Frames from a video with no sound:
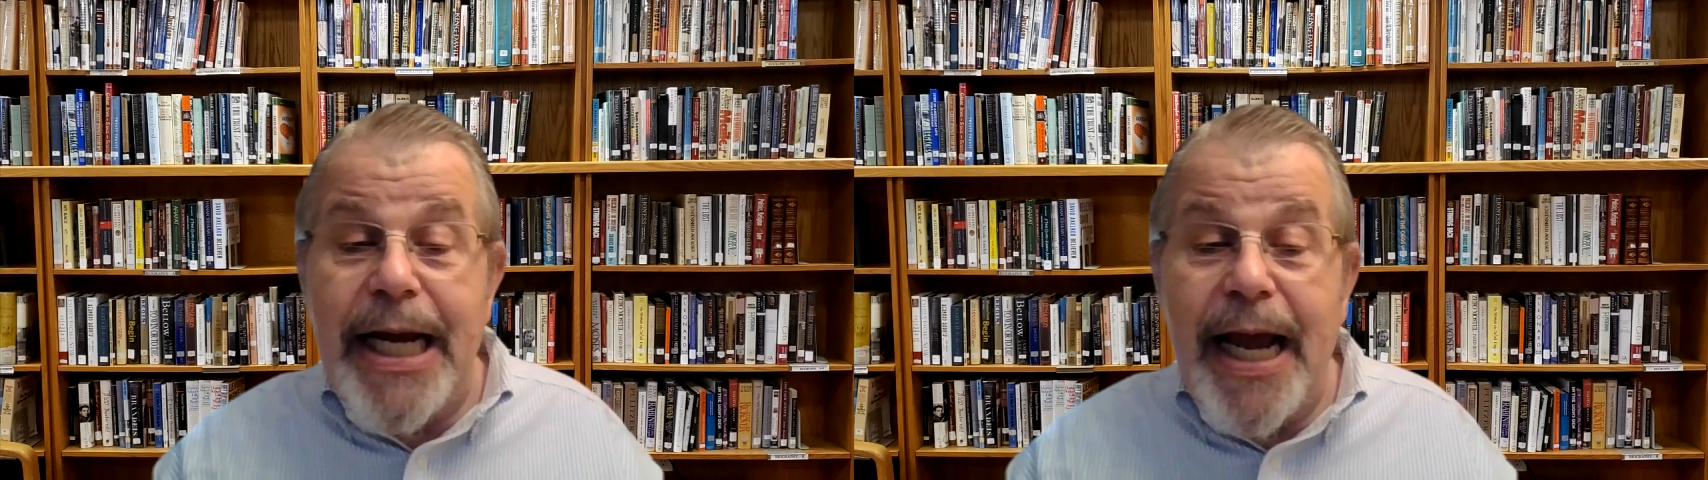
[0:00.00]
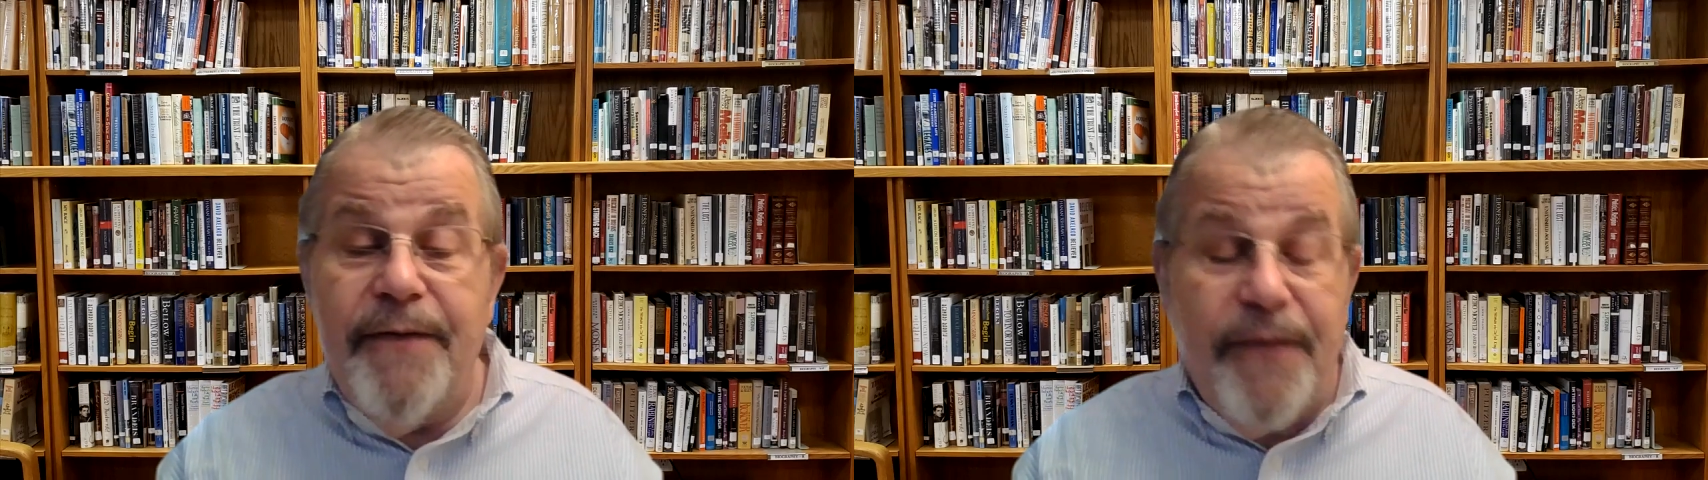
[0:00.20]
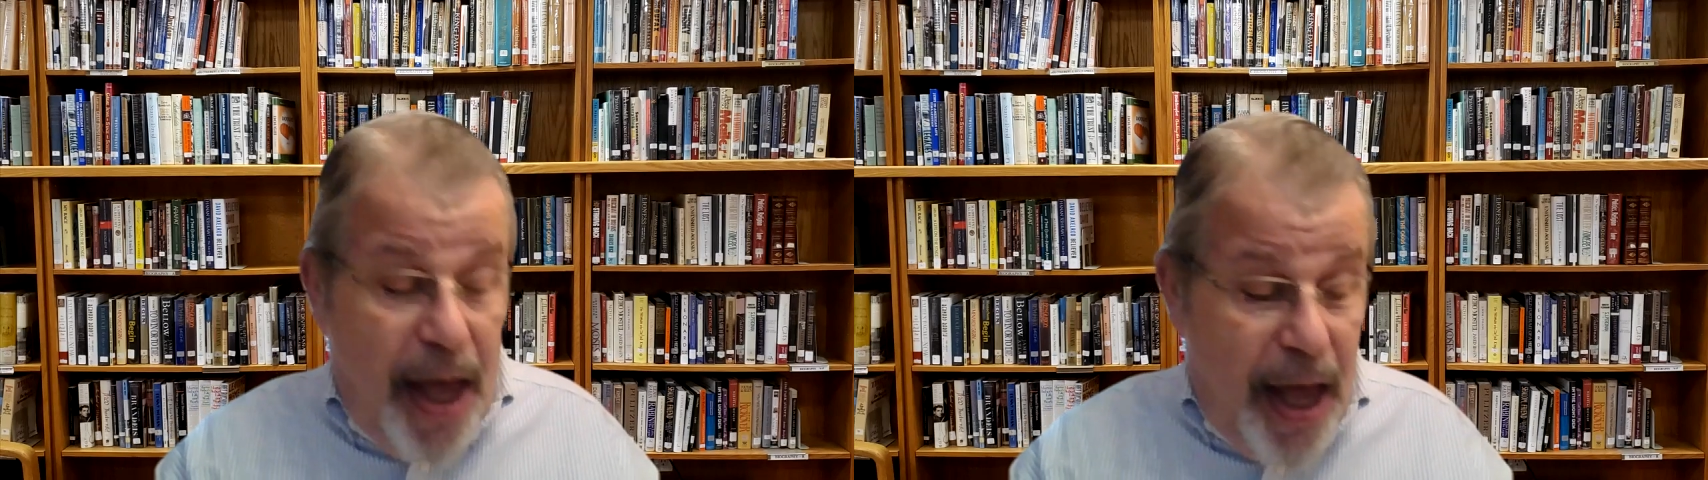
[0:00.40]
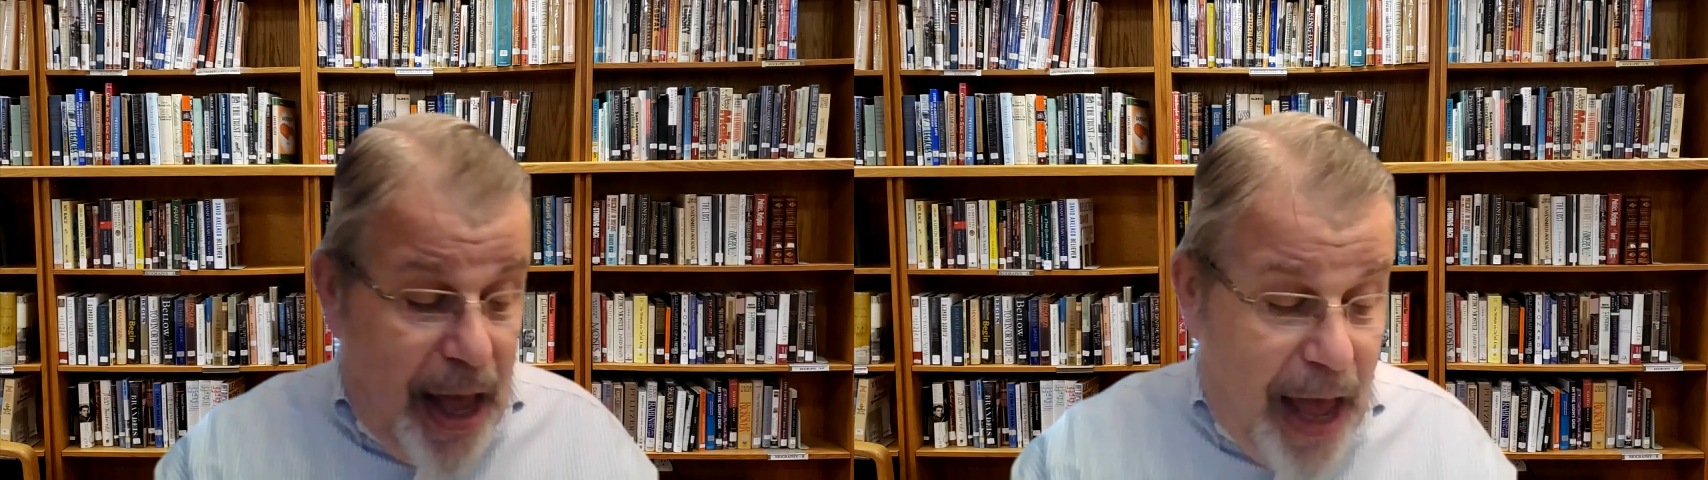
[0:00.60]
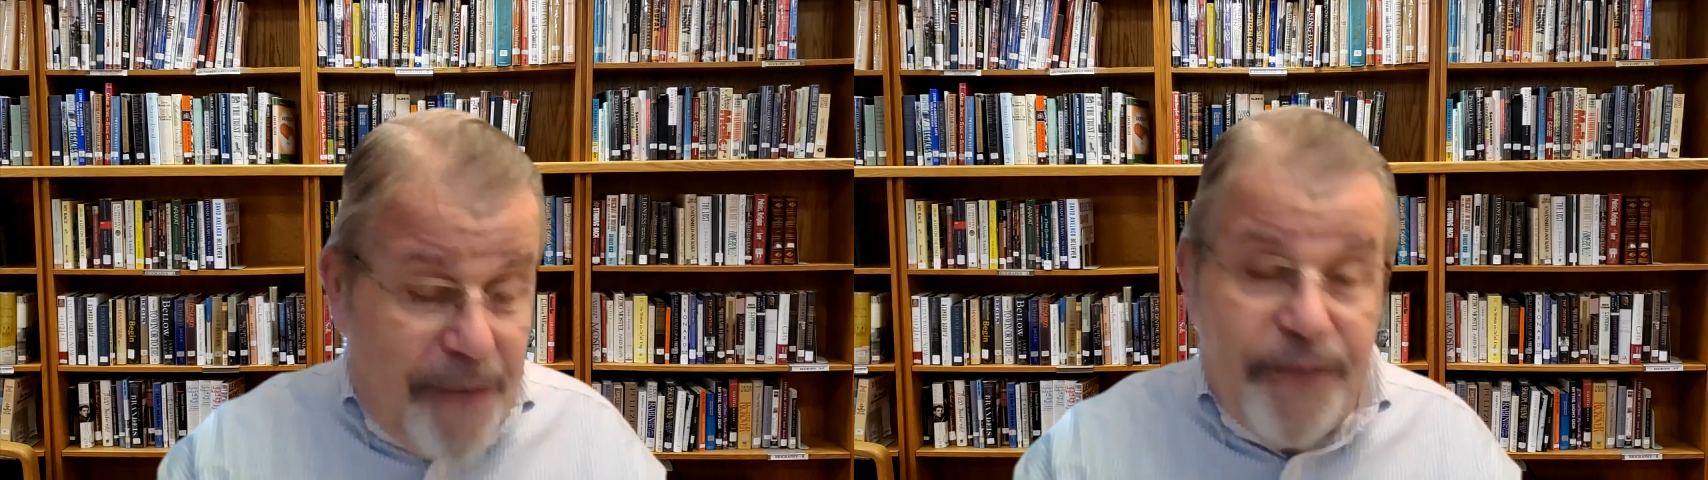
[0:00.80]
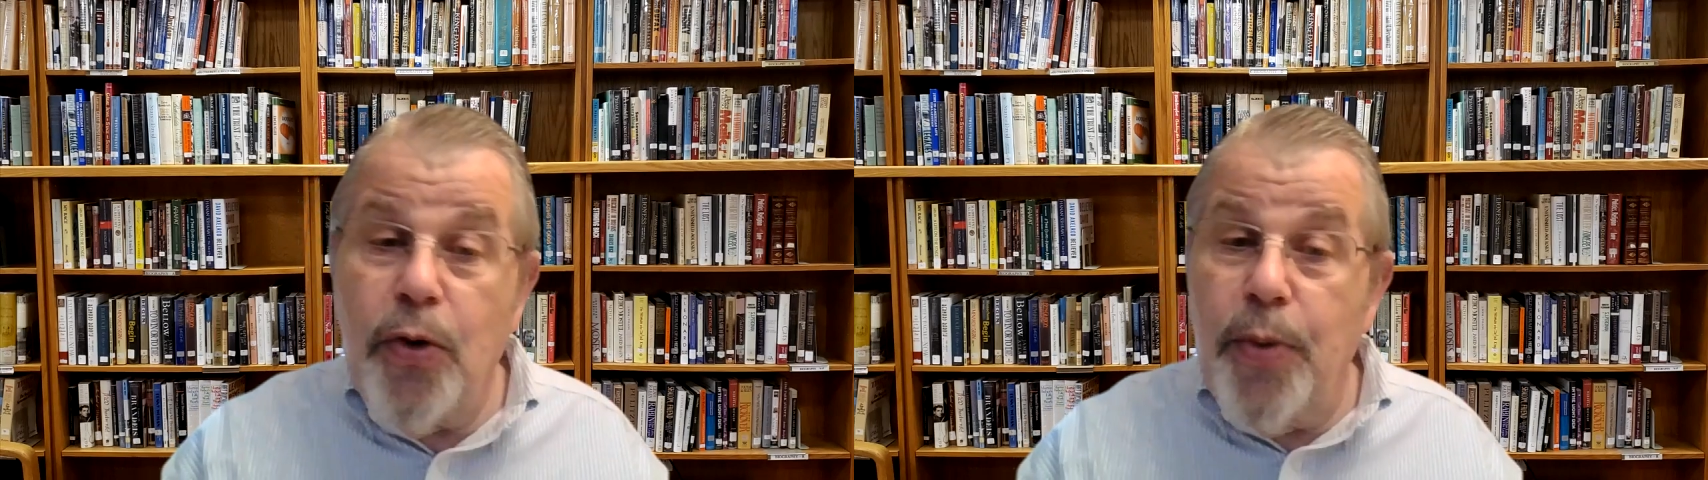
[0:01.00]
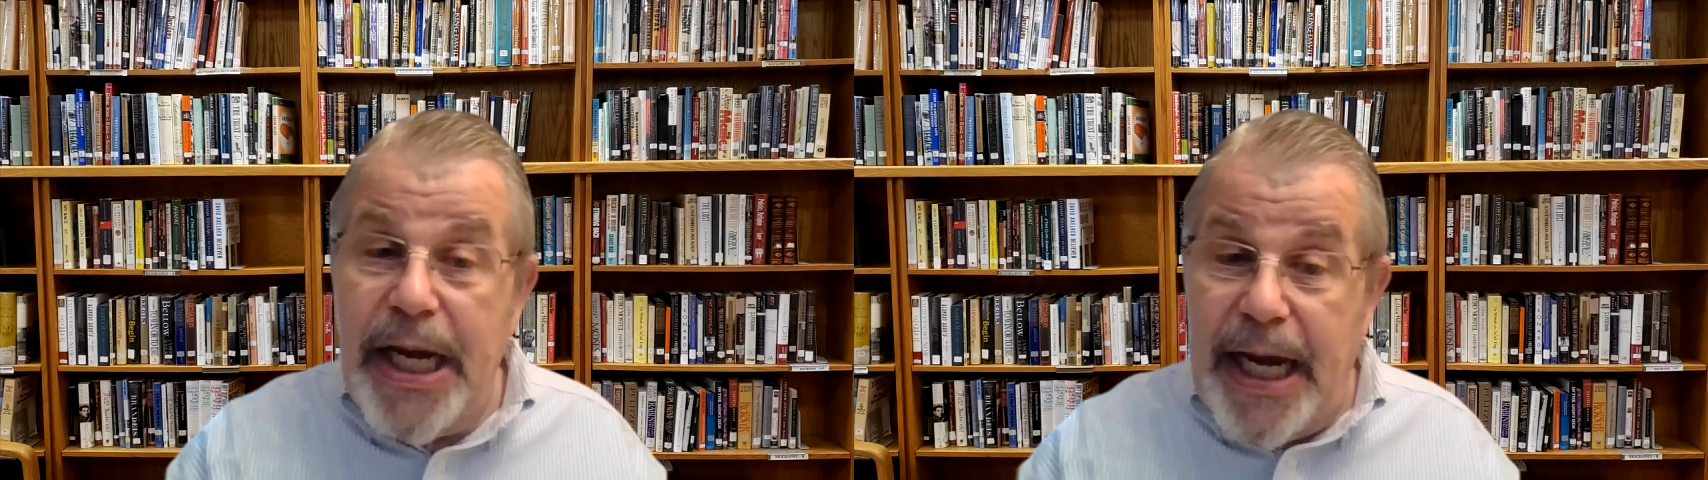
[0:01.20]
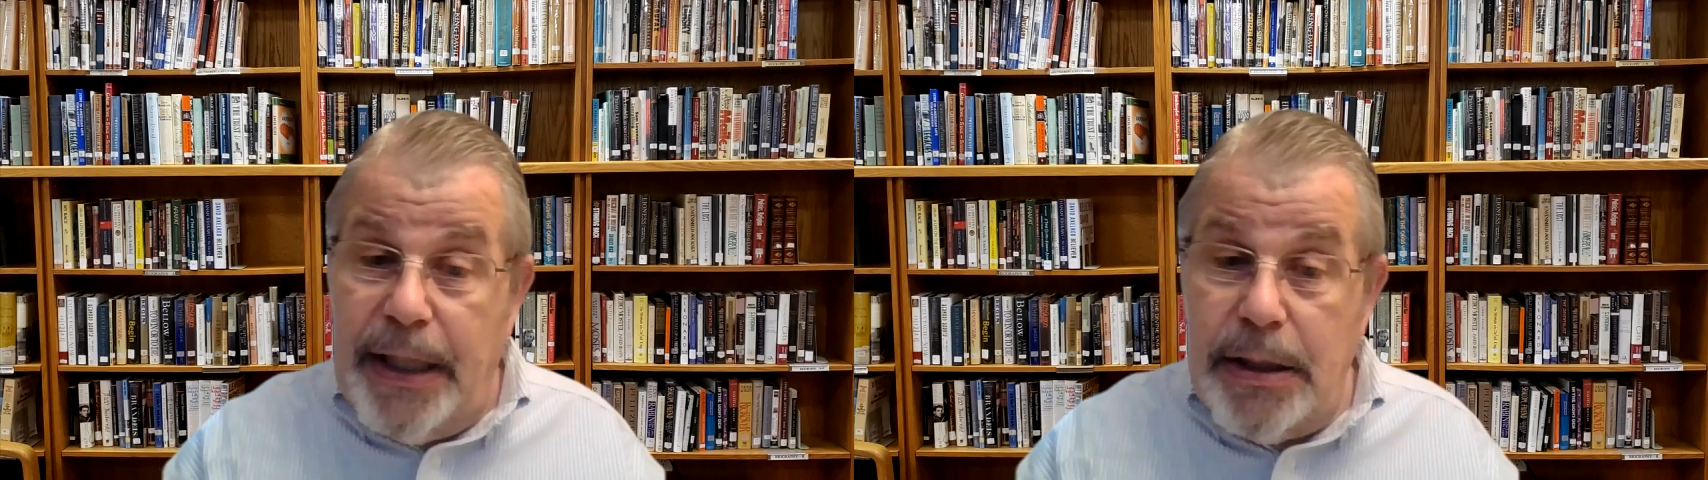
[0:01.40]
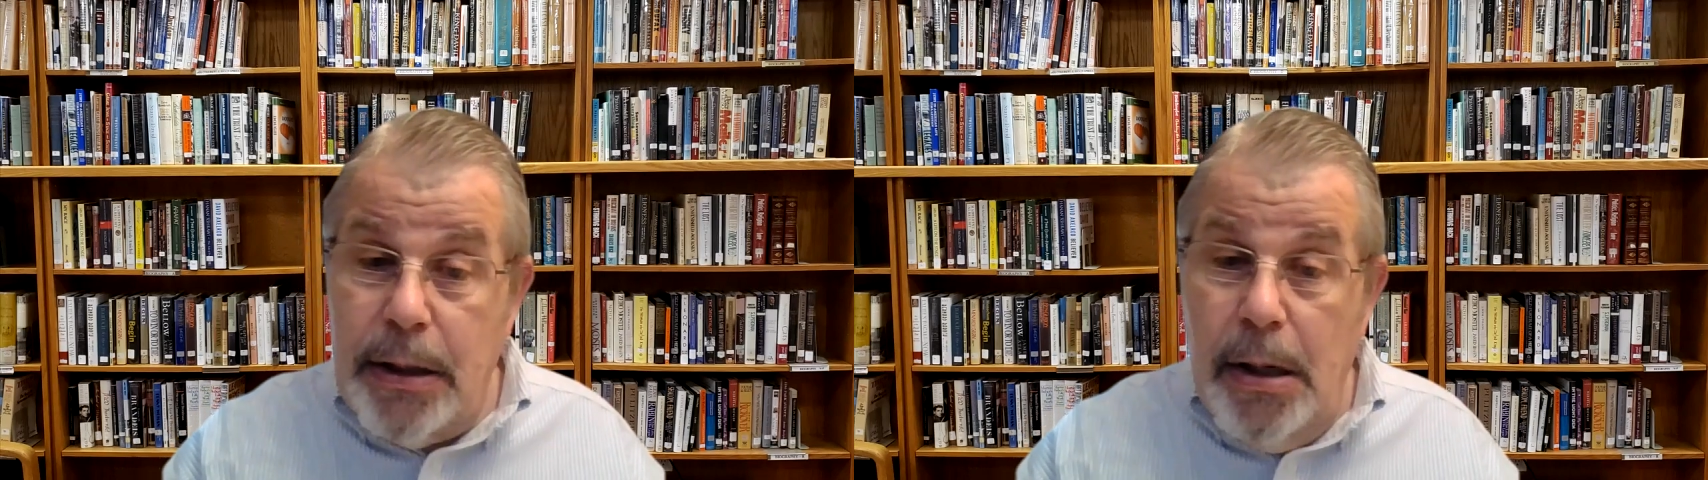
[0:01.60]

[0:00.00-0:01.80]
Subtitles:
give after we eat,